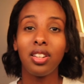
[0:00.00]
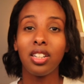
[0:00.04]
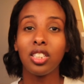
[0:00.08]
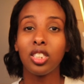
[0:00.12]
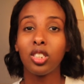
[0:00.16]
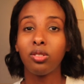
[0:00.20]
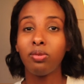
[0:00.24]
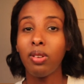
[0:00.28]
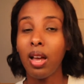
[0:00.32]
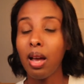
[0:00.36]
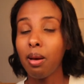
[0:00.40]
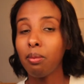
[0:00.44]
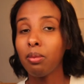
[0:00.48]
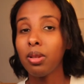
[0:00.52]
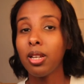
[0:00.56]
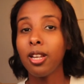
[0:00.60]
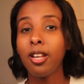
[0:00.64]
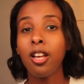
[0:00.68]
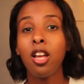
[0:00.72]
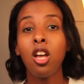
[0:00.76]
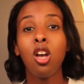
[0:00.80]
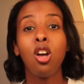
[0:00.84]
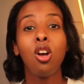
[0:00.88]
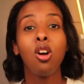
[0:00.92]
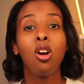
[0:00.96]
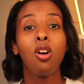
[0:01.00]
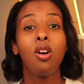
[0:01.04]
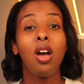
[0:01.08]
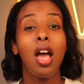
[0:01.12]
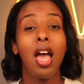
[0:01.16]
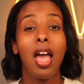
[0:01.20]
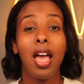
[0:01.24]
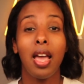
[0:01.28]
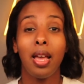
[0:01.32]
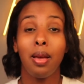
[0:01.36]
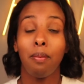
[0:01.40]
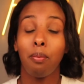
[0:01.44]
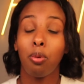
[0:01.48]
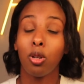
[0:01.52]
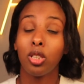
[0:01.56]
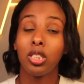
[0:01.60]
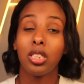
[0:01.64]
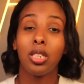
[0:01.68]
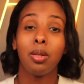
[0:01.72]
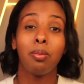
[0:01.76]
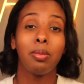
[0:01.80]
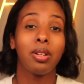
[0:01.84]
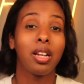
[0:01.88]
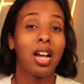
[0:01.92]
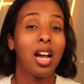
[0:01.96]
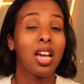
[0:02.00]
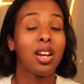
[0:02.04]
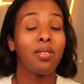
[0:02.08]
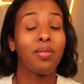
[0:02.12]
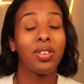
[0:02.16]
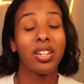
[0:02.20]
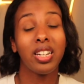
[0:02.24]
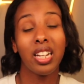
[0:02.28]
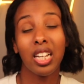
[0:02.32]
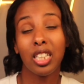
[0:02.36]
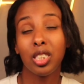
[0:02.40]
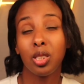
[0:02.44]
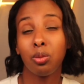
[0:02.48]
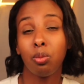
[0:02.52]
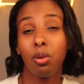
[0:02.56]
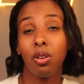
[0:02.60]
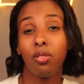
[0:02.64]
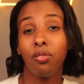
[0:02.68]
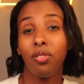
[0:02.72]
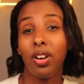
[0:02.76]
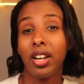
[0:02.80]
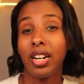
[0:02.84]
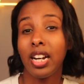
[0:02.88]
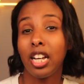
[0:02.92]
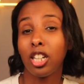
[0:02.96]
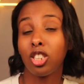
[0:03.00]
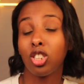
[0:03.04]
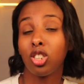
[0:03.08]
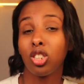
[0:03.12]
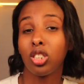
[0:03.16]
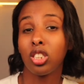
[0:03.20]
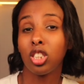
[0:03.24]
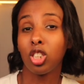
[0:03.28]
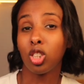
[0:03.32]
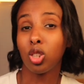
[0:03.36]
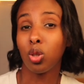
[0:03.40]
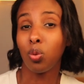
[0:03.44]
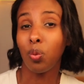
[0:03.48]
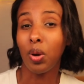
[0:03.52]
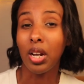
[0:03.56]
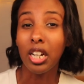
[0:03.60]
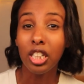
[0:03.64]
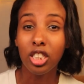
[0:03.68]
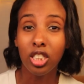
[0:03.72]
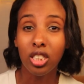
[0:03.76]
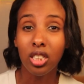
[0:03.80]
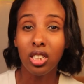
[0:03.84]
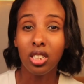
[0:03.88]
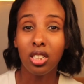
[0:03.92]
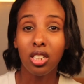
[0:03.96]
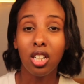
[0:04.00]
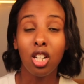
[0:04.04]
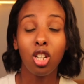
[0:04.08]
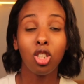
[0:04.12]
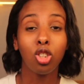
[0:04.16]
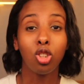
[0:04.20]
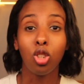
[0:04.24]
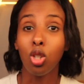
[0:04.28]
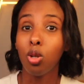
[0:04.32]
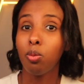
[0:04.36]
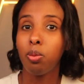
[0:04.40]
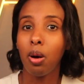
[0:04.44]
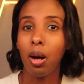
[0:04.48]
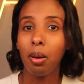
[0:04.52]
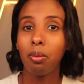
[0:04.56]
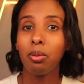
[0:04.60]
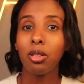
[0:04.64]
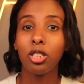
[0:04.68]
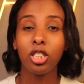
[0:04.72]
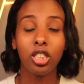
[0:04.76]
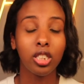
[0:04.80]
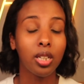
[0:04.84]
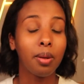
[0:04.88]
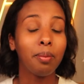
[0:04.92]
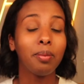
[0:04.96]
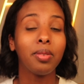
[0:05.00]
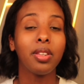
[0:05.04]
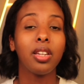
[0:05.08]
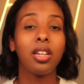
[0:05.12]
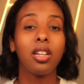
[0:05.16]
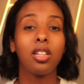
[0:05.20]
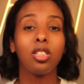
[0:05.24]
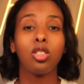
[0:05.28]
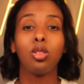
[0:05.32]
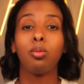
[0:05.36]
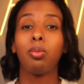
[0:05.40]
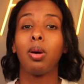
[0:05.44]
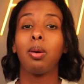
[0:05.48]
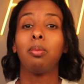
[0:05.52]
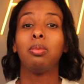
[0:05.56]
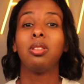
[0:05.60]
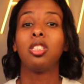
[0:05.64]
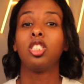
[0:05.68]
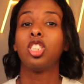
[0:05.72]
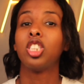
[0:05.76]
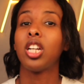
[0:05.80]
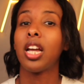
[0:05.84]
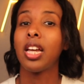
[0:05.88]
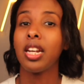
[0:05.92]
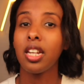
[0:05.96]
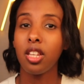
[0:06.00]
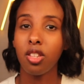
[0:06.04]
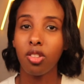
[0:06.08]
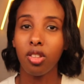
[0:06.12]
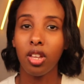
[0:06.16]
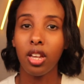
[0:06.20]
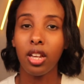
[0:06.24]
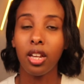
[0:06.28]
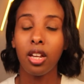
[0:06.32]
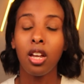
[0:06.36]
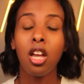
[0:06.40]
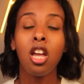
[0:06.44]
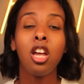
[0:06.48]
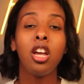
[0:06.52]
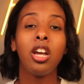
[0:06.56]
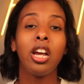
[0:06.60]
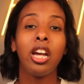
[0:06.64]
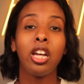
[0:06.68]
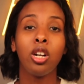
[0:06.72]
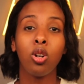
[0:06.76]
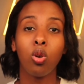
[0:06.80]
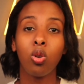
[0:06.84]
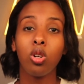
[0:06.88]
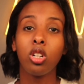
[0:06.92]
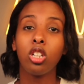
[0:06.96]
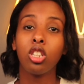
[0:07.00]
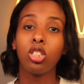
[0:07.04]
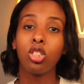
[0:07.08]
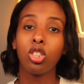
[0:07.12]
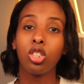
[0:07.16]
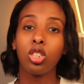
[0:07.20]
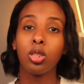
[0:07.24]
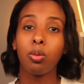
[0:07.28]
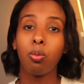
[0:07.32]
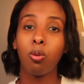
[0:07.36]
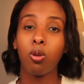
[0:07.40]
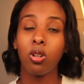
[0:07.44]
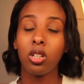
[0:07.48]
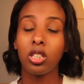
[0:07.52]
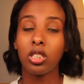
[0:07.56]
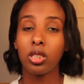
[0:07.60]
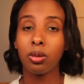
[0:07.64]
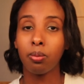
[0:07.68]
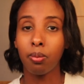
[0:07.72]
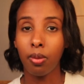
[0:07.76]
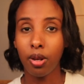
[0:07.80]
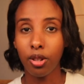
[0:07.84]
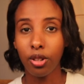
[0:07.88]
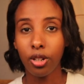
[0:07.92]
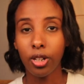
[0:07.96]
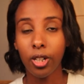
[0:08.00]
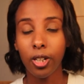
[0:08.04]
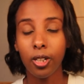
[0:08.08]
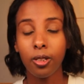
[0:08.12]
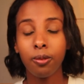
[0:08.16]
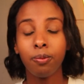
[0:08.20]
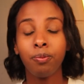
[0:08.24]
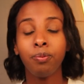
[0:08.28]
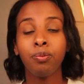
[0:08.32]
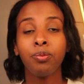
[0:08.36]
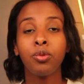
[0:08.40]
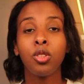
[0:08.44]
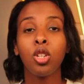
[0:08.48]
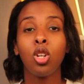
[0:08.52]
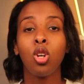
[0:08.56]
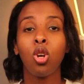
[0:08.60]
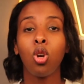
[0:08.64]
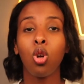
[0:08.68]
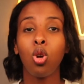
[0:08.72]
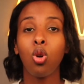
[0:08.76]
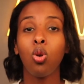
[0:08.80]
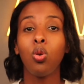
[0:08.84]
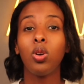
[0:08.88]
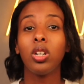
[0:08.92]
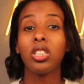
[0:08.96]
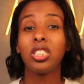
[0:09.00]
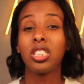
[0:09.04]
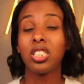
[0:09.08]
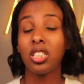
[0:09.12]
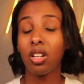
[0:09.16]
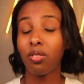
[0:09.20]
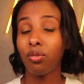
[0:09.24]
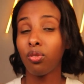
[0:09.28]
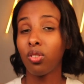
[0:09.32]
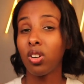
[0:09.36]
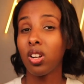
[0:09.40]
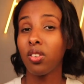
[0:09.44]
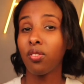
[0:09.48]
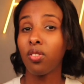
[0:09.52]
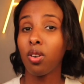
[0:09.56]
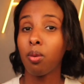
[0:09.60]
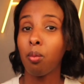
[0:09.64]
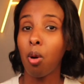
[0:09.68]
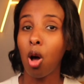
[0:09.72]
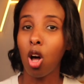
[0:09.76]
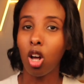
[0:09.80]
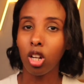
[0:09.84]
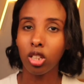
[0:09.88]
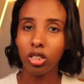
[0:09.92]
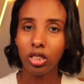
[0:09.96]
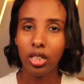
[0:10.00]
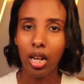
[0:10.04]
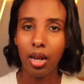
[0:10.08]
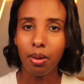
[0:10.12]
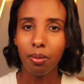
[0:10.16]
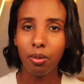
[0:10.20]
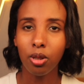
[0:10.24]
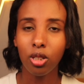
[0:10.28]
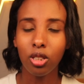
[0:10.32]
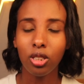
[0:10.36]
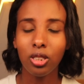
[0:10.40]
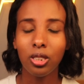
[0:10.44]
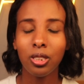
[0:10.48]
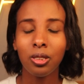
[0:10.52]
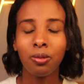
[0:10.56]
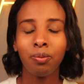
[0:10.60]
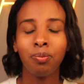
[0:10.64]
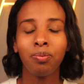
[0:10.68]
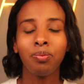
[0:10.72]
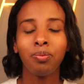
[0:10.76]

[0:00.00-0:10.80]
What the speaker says: in his family puts him in kind of a desperate financial situation to publish something, to publish anything in order to support his mother, who is suffering from Alzheimer's.